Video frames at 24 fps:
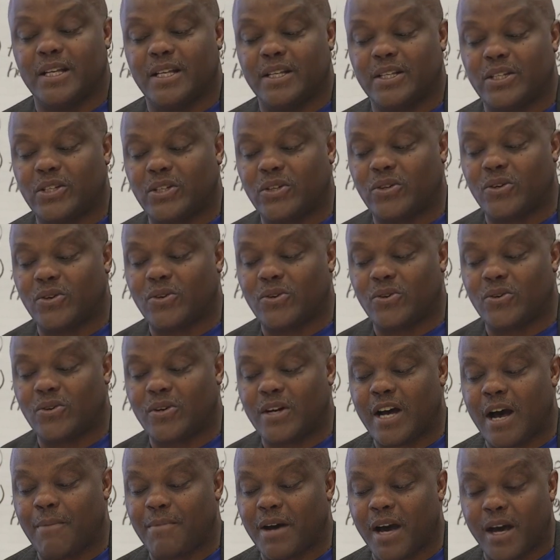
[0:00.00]

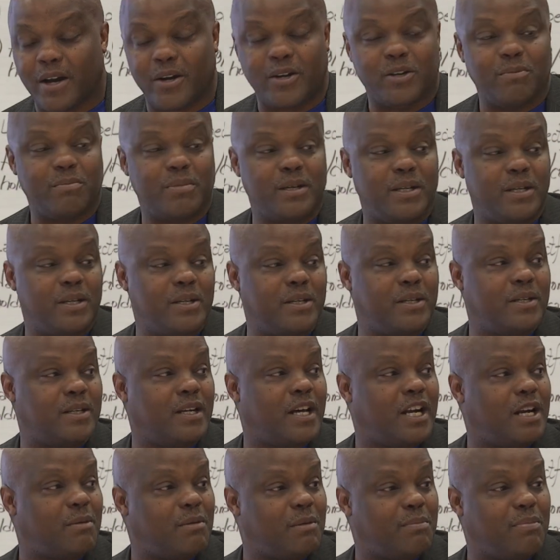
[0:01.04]
So I'm honored to be here and
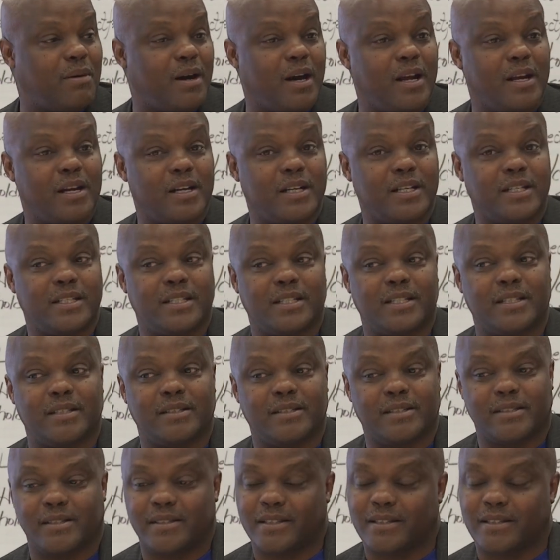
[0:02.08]
honored to be part of this, and